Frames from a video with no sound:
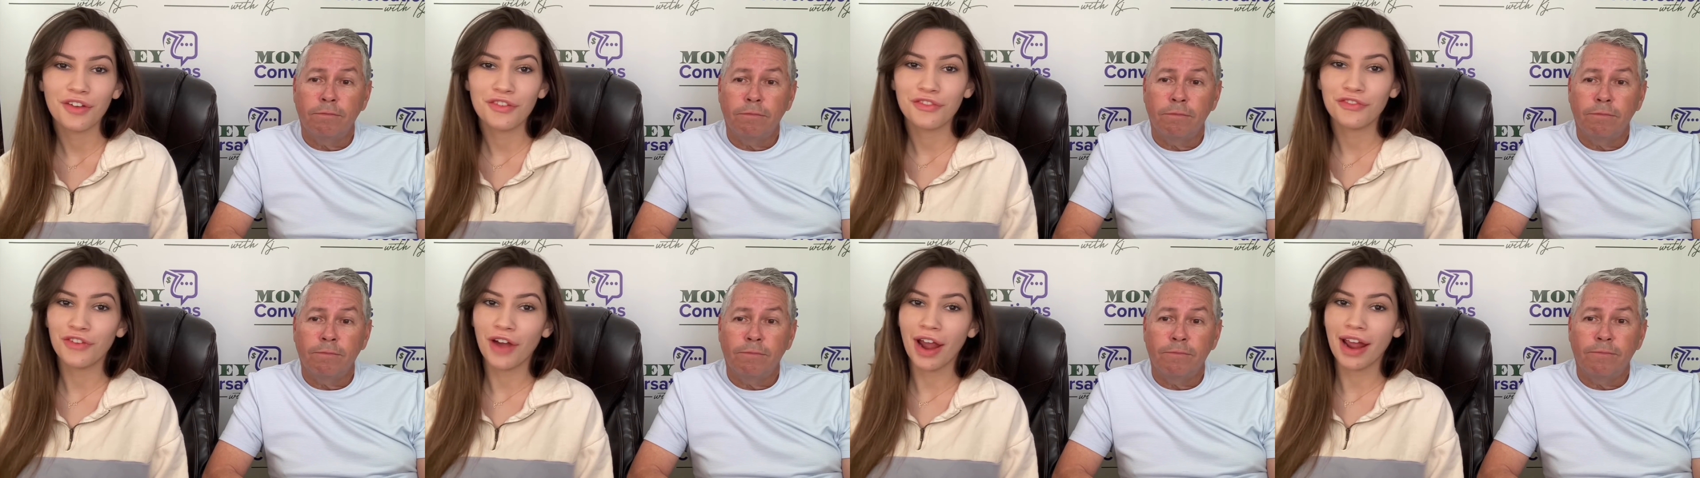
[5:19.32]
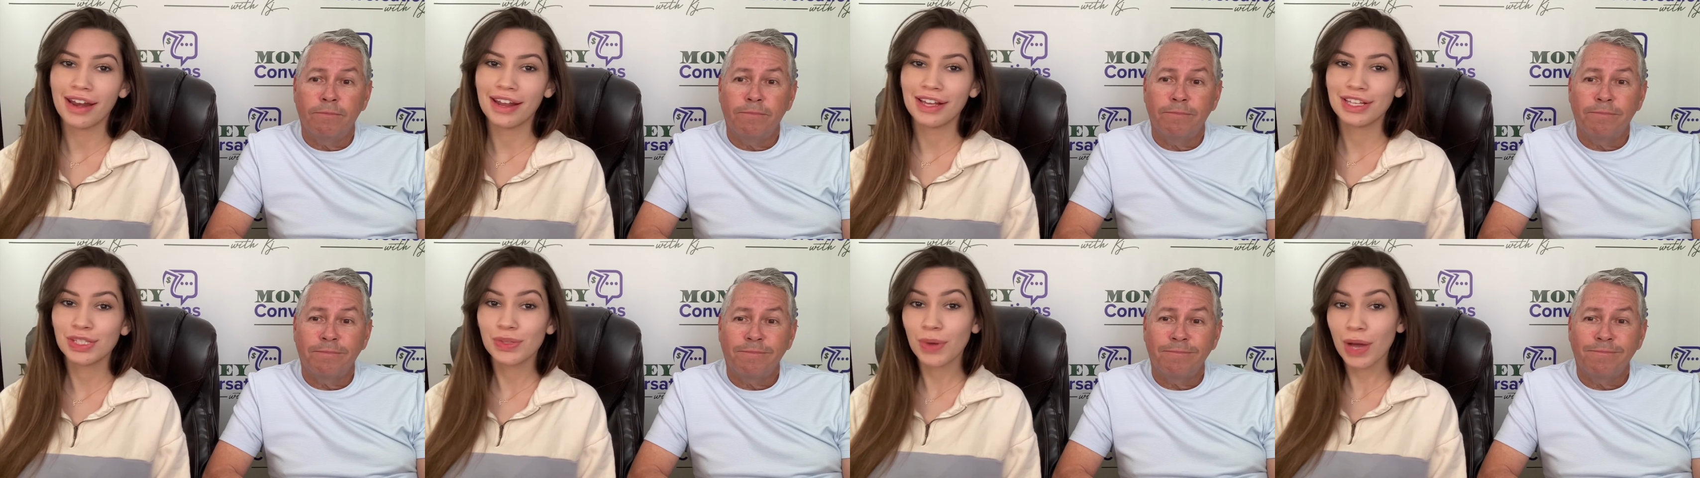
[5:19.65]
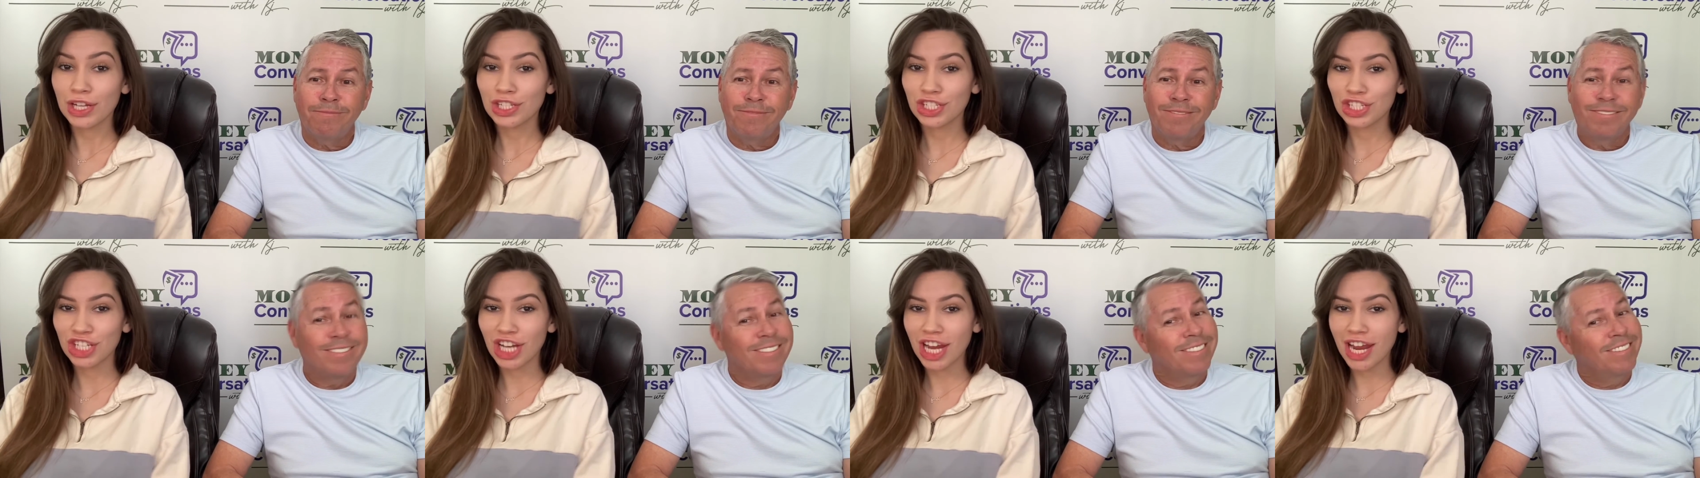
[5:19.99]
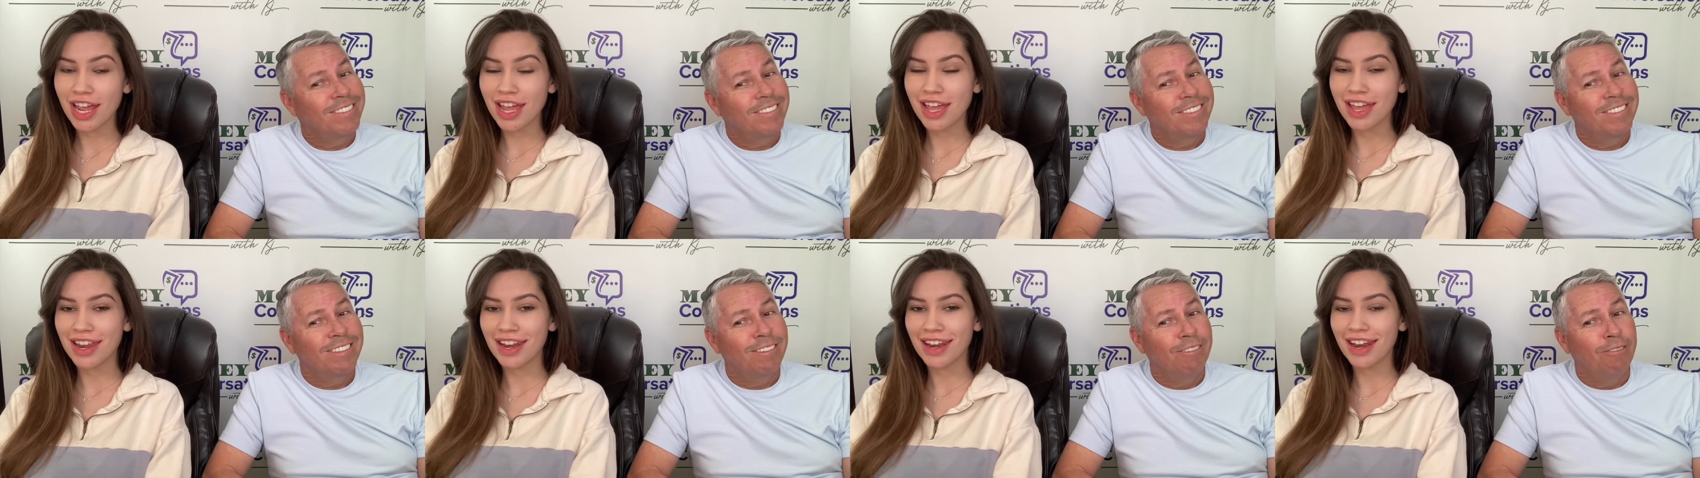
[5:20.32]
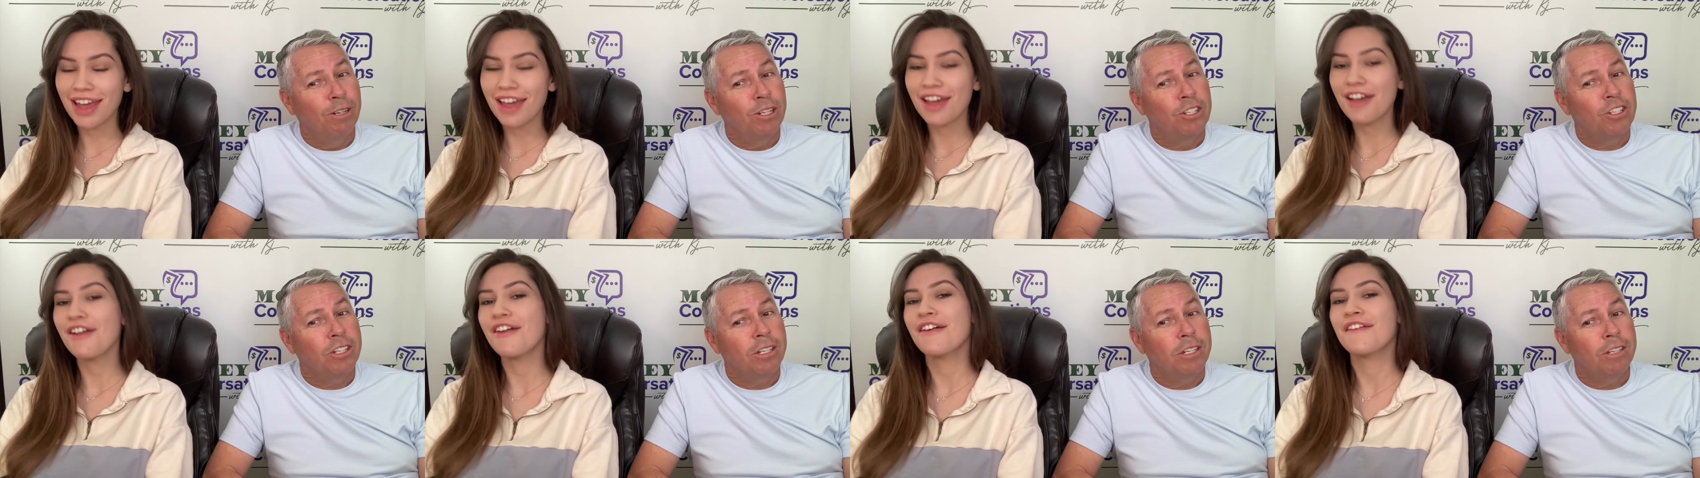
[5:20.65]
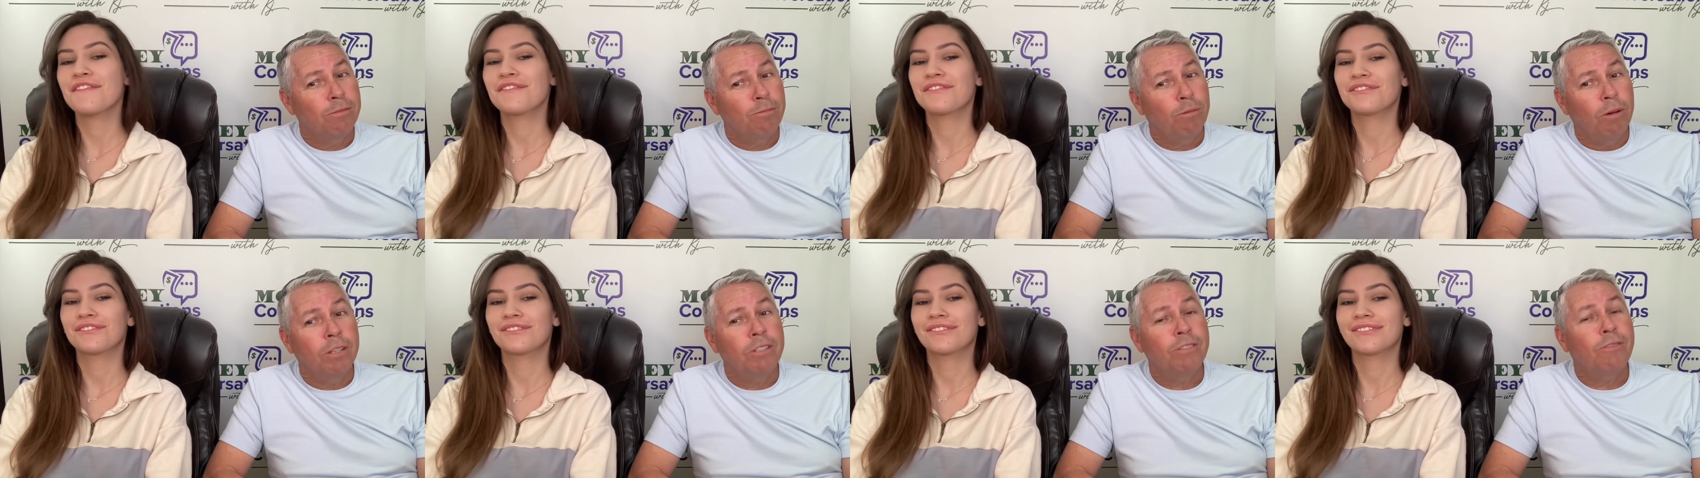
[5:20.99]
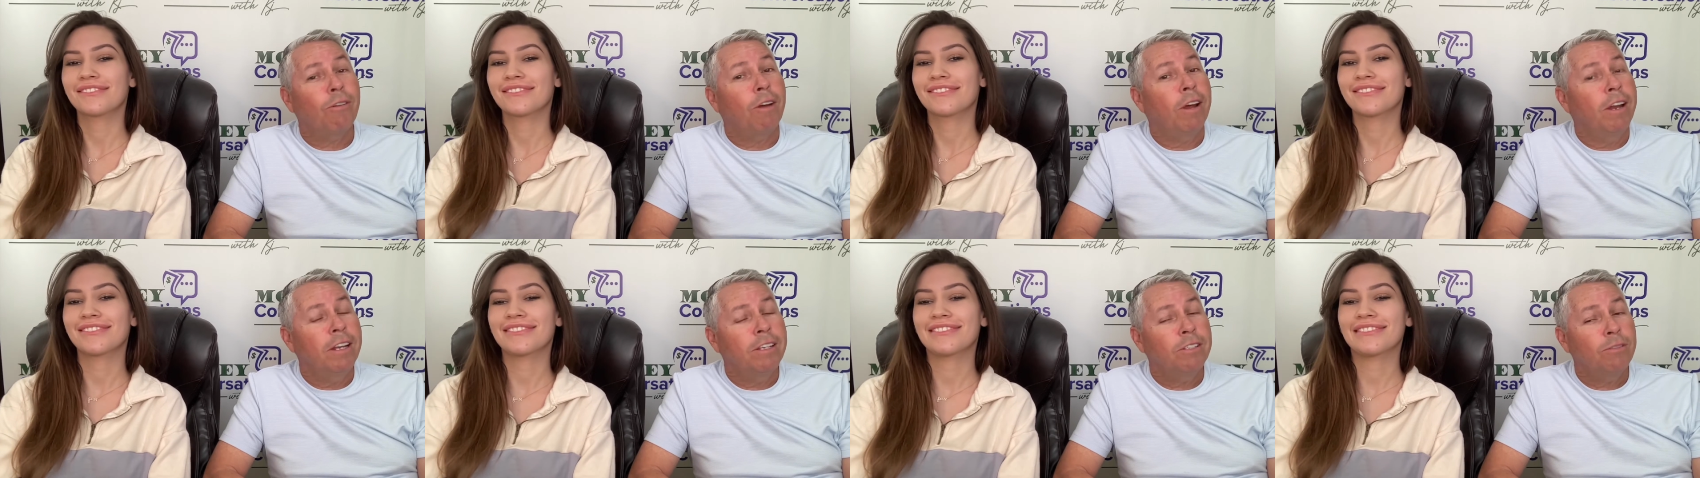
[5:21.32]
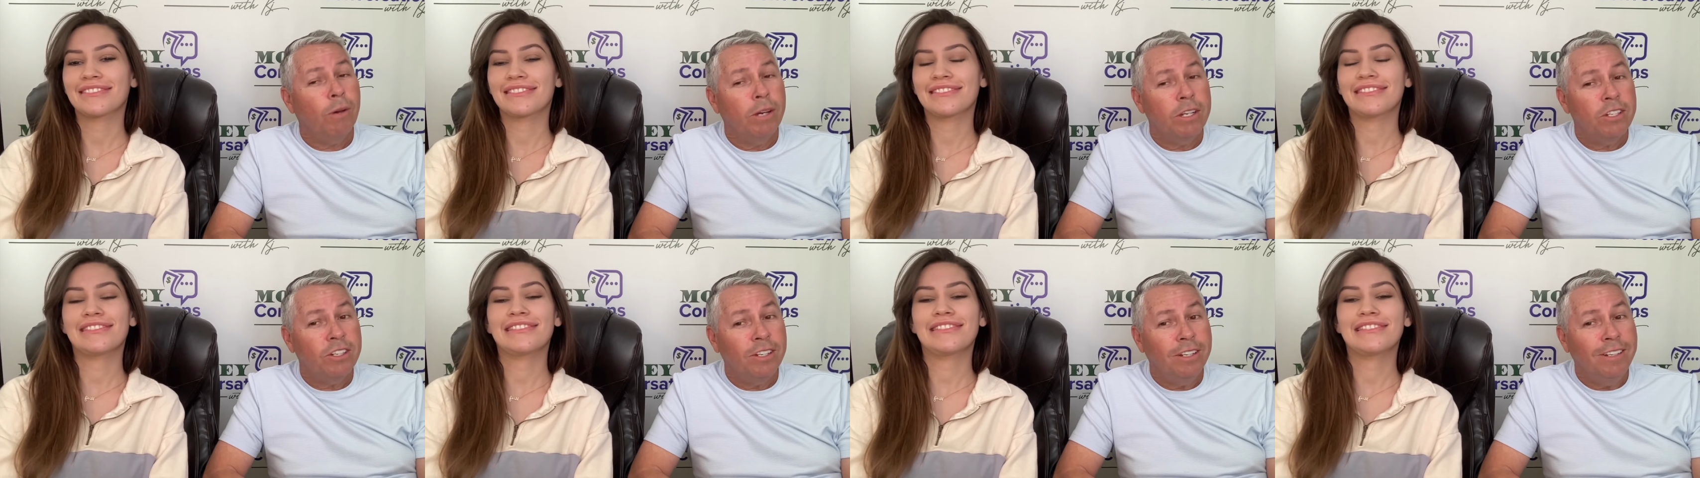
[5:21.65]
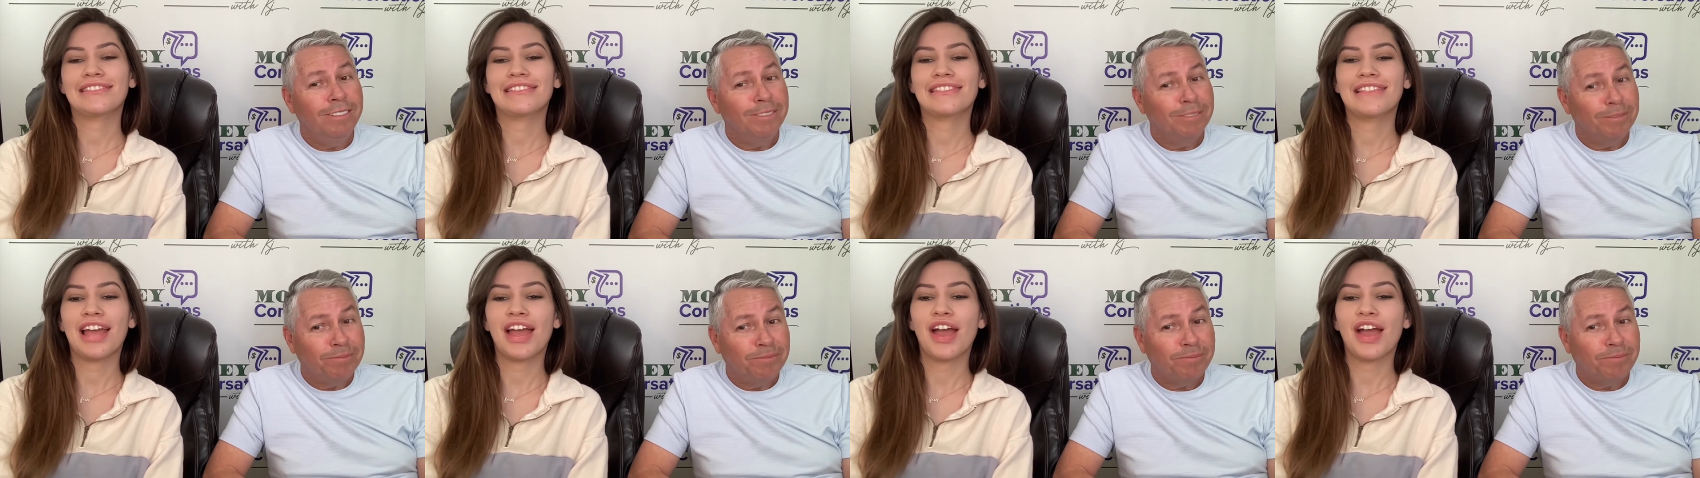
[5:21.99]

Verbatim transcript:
Speaker 1: Friday's question.
Speaker 2: Which is, what's Friday's question?